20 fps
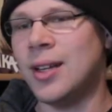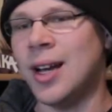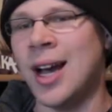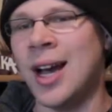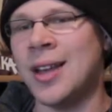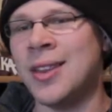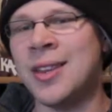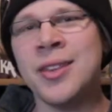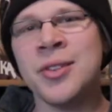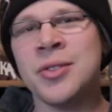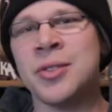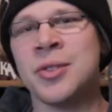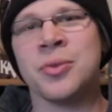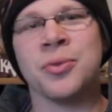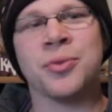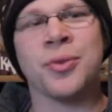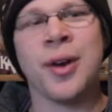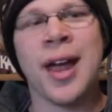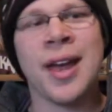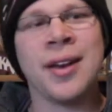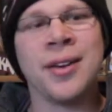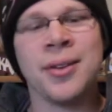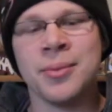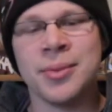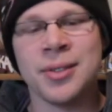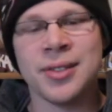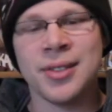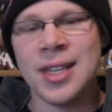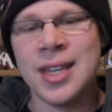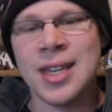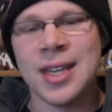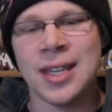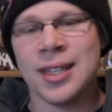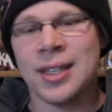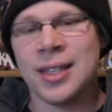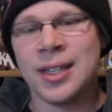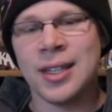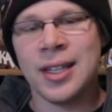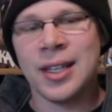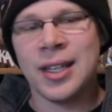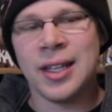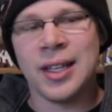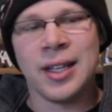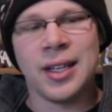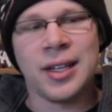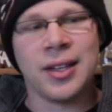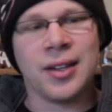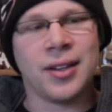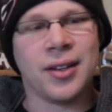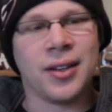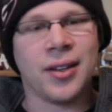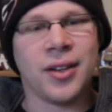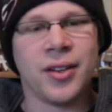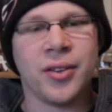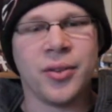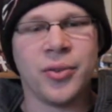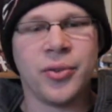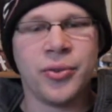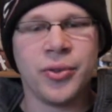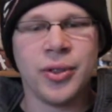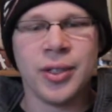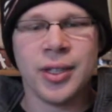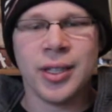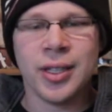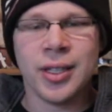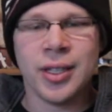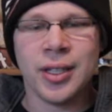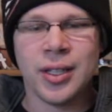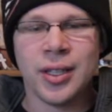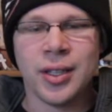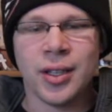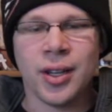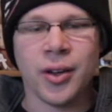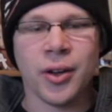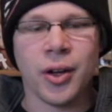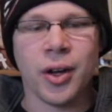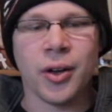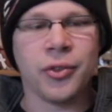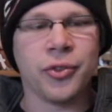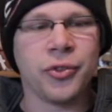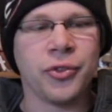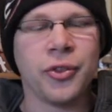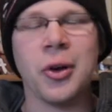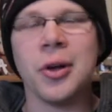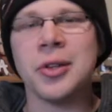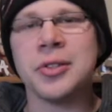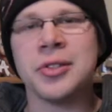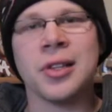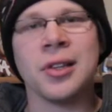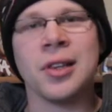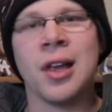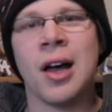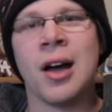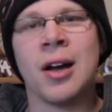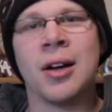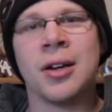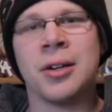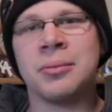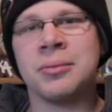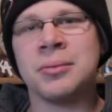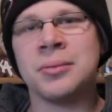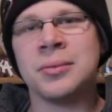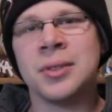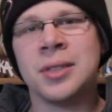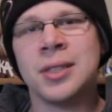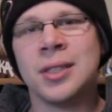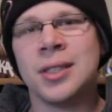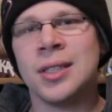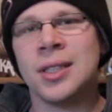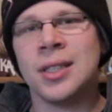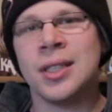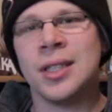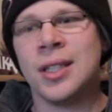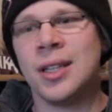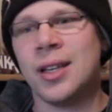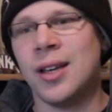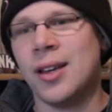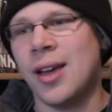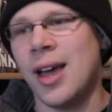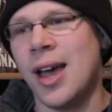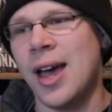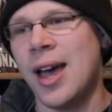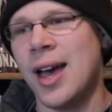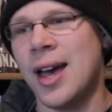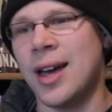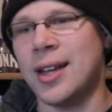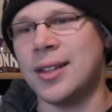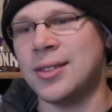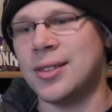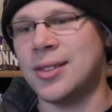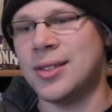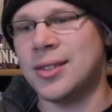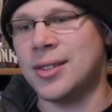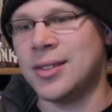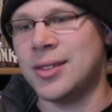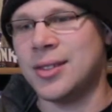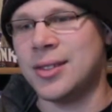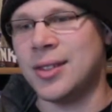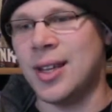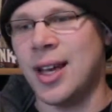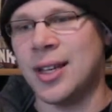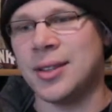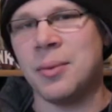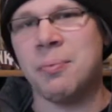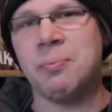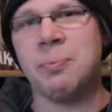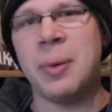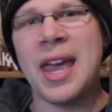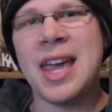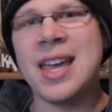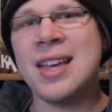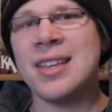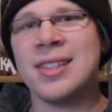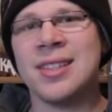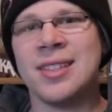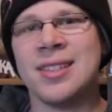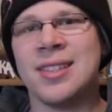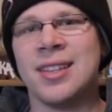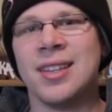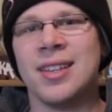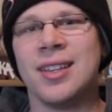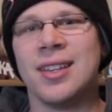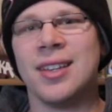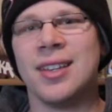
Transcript: And then there's this random scene of a false alarm at the base.